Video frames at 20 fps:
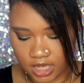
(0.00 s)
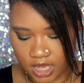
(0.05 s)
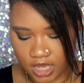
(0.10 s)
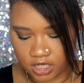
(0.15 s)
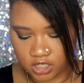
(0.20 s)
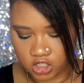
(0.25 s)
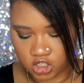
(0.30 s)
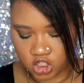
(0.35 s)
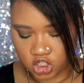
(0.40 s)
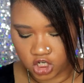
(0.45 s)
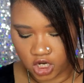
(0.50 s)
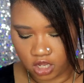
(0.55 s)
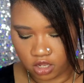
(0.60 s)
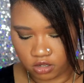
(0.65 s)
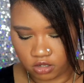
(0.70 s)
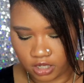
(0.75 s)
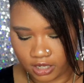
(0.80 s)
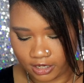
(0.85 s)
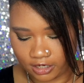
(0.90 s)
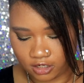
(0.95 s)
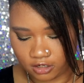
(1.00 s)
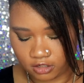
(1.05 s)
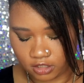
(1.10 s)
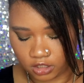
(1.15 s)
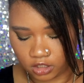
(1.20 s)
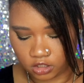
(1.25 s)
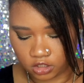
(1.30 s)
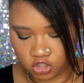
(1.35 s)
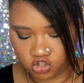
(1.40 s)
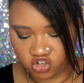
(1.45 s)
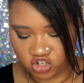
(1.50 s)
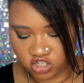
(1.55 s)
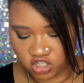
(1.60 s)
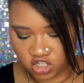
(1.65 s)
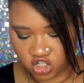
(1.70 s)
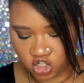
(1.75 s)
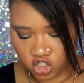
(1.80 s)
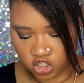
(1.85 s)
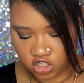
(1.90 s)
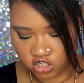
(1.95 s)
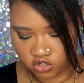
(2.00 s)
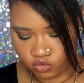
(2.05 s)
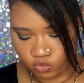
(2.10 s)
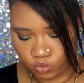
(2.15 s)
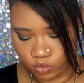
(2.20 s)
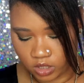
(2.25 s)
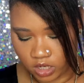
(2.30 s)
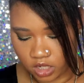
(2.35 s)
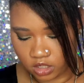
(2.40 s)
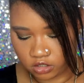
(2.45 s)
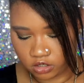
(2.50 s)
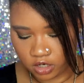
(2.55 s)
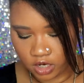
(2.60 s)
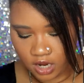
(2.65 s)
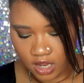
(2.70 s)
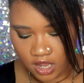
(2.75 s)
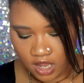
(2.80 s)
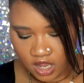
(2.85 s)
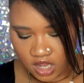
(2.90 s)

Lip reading: eggshell kind of like transition nude color.